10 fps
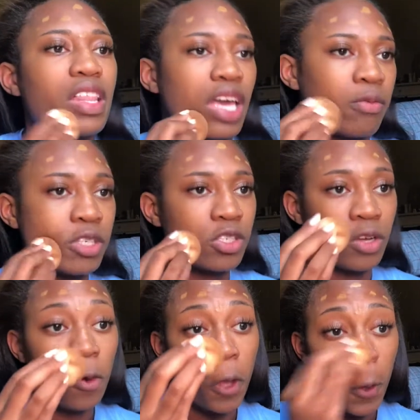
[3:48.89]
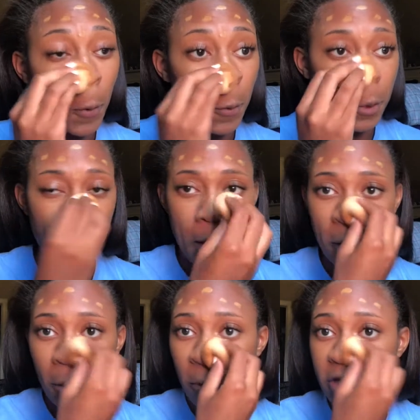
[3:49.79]
Like I would just drink like Kool-Aid
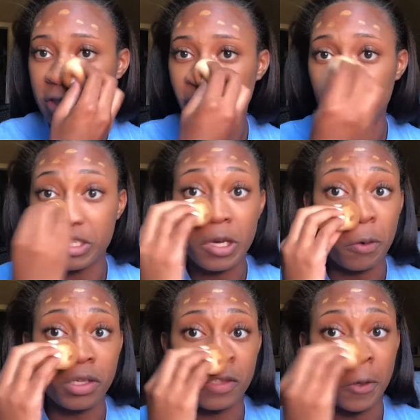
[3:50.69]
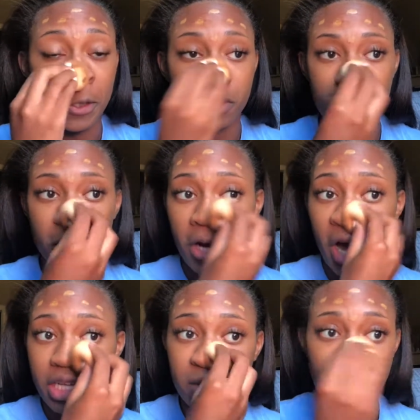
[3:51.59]
or Orange Fanta. Orange Fanta was like
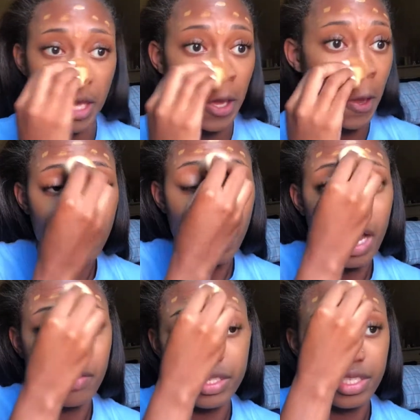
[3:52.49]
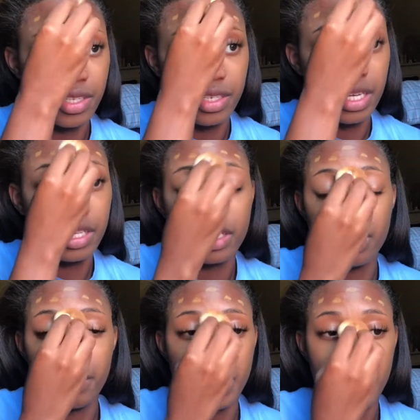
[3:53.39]
crack to me, and now it's turning into
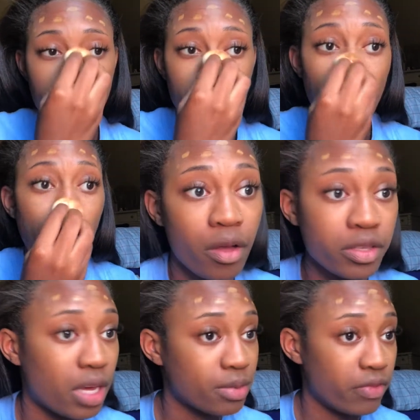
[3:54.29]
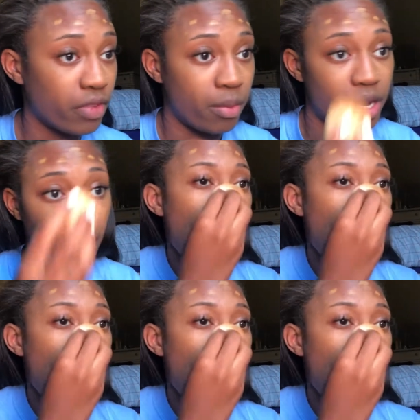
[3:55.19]
lemonade, like all types of lemonade.